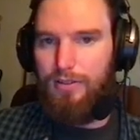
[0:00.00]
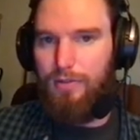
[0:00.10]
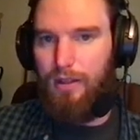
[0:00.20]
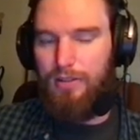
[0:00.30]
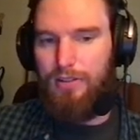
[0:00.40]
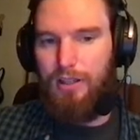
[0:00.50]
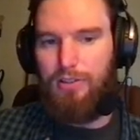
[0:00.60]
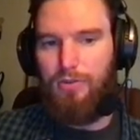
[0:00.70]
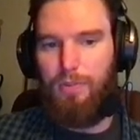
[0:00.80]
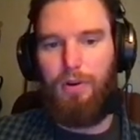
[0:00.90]
in Stage
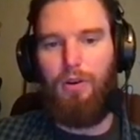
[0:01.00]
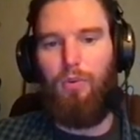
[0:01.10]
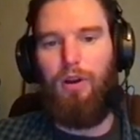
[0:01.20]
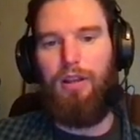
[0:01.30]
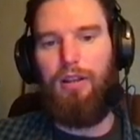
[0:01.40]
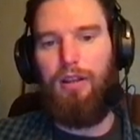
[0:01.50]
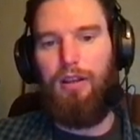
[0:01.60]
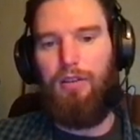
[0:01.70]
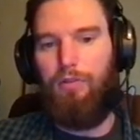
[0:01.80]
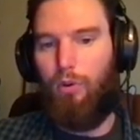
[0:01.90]
3 Part 1
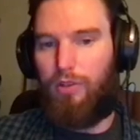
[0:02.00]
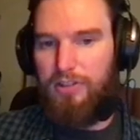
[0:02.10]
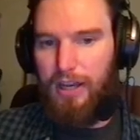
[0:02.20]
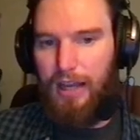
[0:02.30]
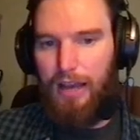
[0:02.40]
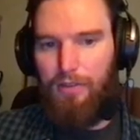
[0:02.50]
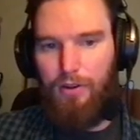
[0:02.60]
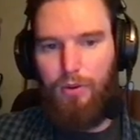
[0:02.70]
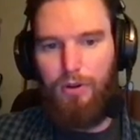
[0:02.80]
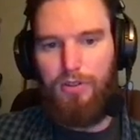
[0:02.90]
for the second half of the
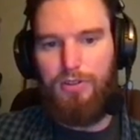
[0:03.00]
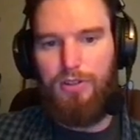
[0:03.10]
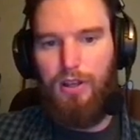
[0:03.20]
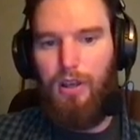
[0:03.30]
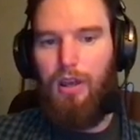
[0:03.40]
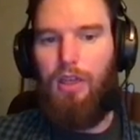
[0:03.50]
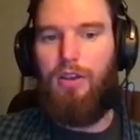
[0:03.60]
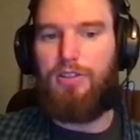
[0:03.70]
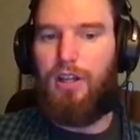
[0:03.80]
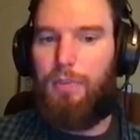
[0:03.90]
course.
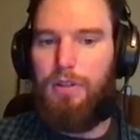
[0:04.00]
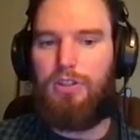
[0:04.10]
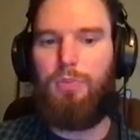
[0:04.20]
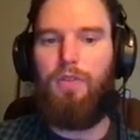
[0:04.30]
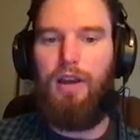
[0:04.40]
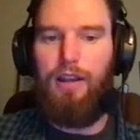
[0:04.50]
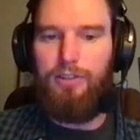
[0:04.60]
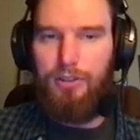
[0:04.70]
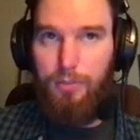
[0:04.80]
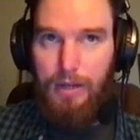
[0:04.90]
There's going to be
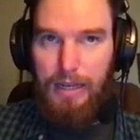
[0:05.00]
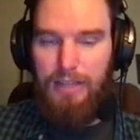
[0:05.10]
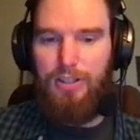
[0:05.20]
supervisor meetings